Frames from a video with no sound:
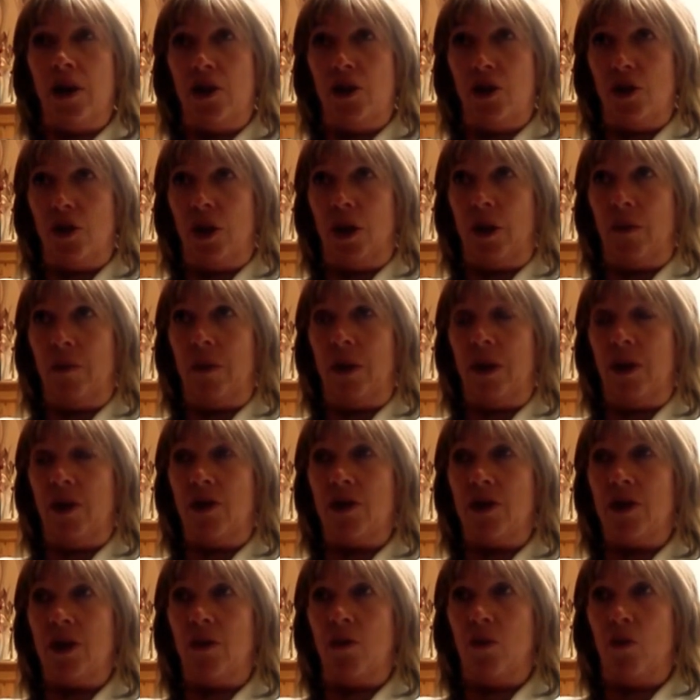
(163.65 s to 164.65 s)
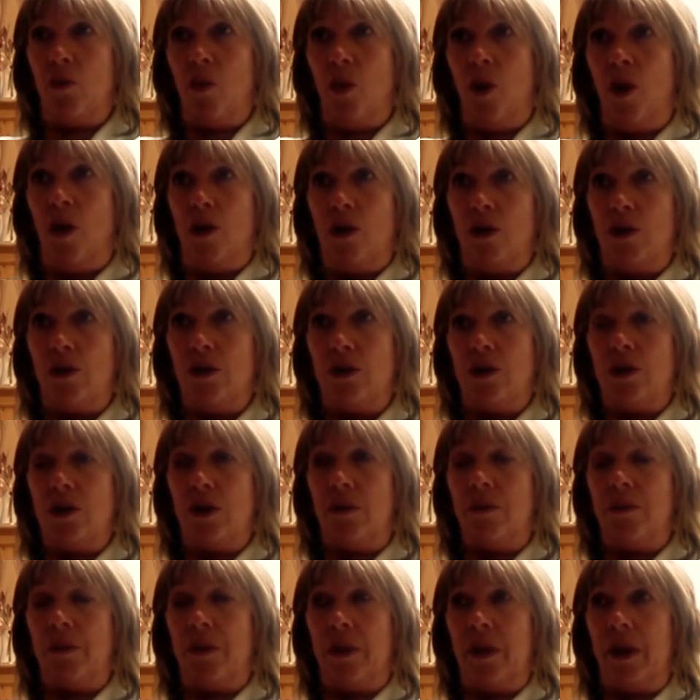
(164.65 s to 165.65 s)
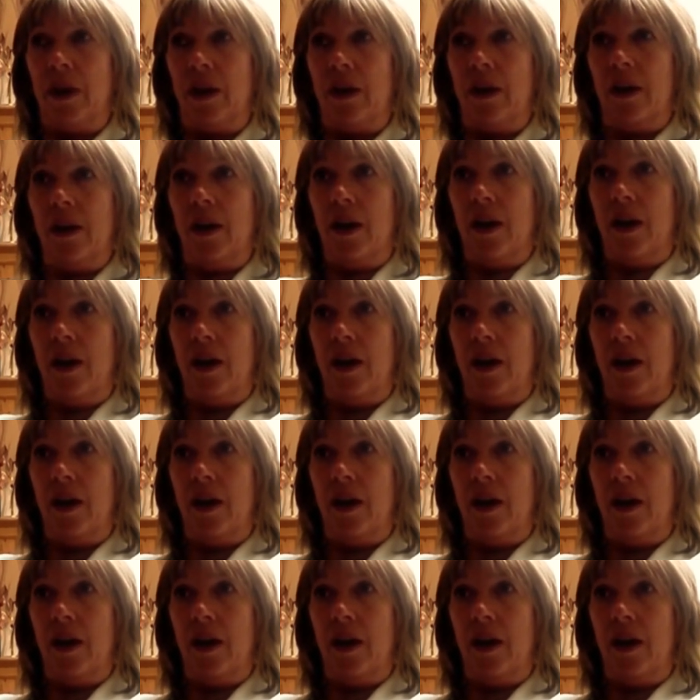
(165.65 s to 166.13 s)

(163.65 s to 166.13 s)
took it because it was something